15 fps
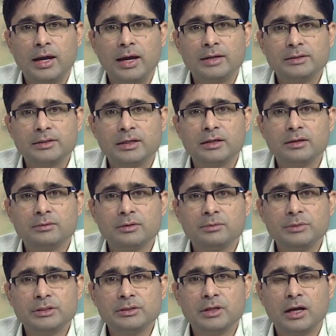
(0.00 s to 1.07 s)
And
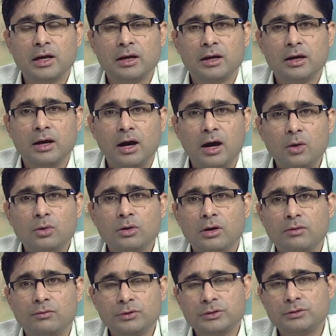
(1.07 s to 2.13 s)
Sikhism is the
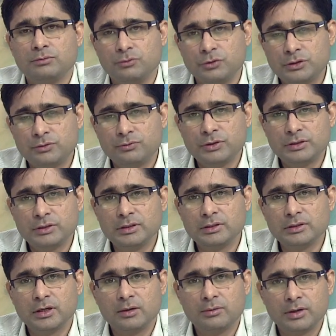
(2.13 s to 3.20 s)
outcome which, which, which
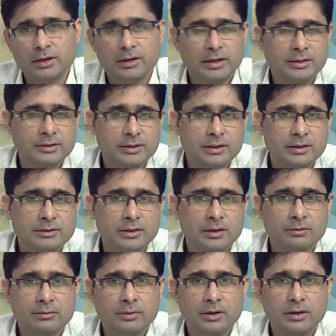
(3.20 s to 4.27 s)
deserve our attention is
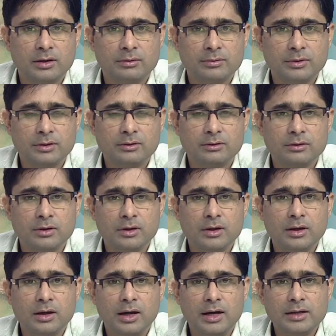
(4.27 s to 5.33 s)
the, you know,
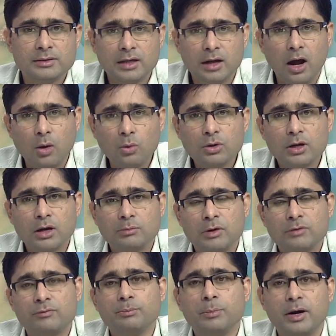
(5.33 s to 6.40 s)
it's an outcome
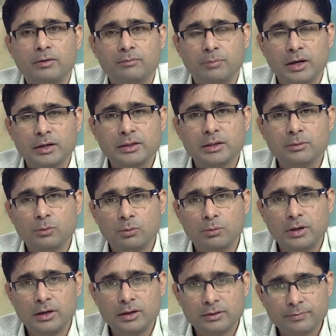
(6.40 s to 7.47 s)
of Bhakti
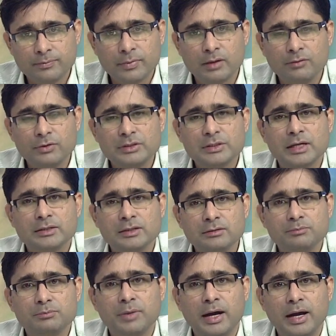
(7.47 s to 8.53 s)
movement which has
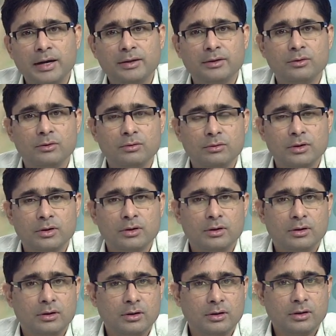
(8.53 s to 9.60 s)
inspired, you know,
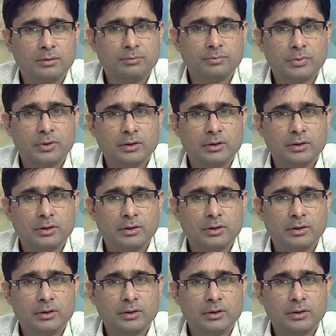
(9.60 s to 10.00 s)
uh,